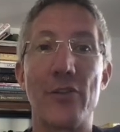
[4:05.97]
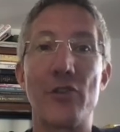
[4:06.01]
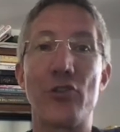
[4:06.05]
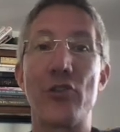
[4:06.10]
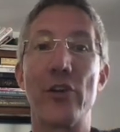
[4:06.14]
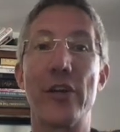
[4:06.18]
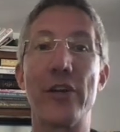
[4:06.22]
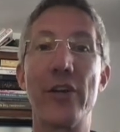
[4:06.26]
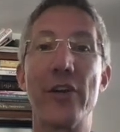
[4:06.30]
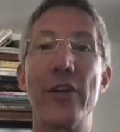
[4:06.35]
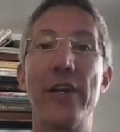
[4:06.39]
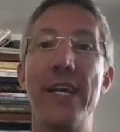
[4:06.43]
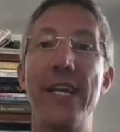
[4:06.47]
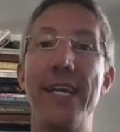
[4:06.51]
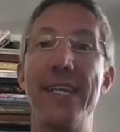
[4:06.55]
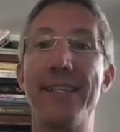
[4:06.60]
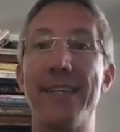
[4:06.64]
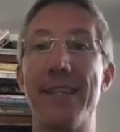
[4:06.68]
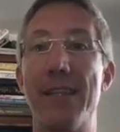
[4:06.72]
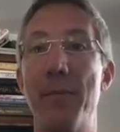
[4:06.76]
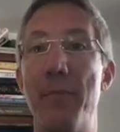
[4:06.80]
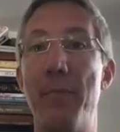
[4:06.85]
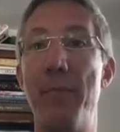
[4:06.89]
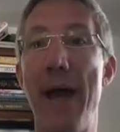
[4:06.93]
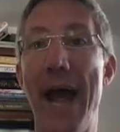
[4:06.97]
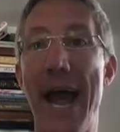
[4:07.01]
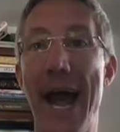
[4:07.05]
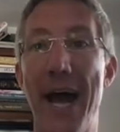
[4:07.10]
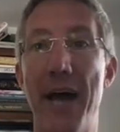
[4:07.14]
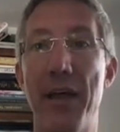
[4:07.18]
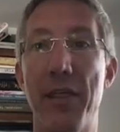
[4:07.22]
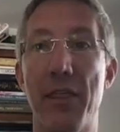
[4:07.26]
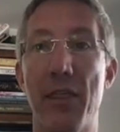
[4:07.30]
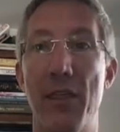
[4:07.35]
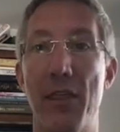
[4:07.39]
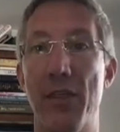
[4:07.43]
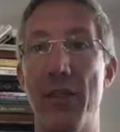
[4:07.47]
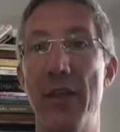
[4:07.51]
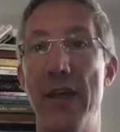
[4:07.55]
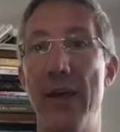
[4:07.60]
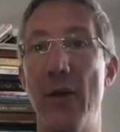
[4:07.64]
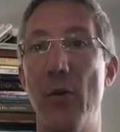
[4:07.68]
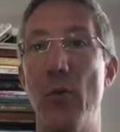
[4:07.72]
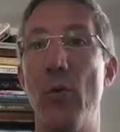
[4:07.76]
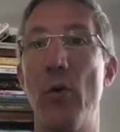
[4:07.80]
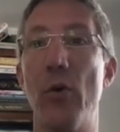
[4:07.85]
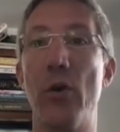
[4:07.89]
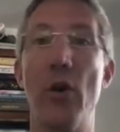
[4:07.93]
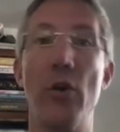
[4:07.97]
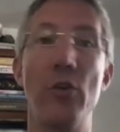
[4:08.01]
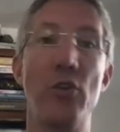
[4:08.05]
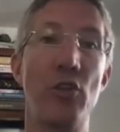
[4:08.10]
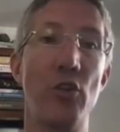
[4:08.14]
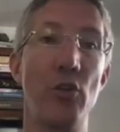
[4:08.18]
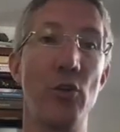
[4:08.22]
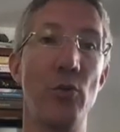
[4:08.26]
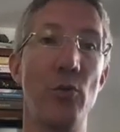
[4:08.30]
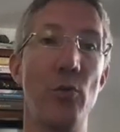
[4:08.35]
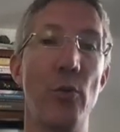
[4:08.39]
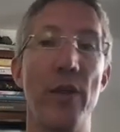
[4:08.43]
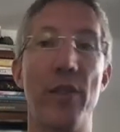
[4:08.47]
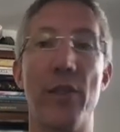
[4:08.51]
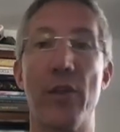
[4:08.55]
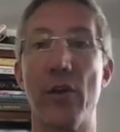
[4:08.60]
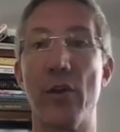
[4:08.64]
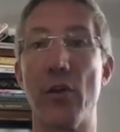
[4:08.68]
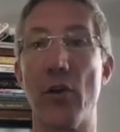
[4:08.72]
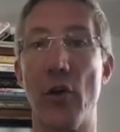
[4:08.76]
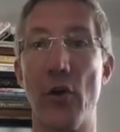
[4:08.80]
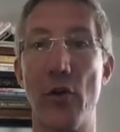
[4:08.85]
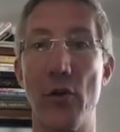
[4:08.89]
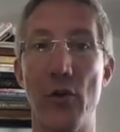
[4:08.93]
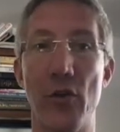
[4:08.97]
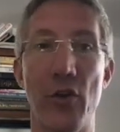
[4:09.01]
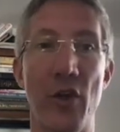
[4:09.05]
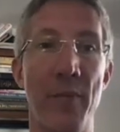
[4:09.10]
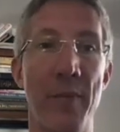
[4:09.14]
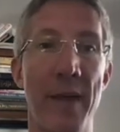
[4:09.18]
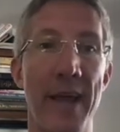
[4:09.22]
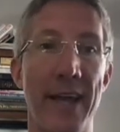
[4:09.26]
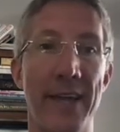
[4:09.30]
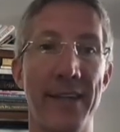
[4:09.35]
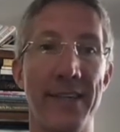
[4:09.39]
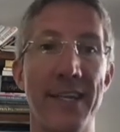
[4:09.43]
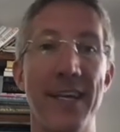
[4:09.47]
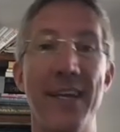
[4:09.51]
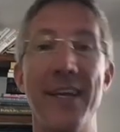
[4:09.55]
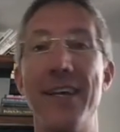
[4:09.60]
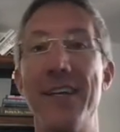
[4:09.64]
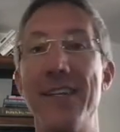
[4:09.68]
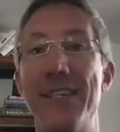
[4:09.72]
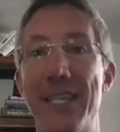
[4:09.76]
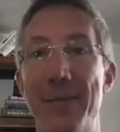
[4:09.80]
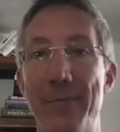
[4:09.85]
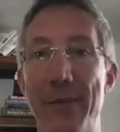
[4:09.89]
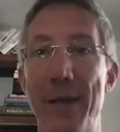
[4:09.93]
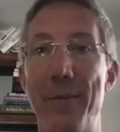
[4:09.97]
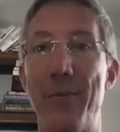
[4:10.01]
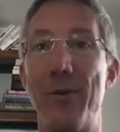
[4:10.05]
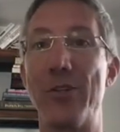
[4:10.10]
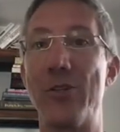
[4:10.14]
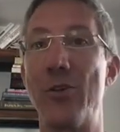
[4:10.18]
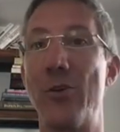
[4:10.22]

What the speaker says: Trigger is the path that we'll go to with a curl command to be able to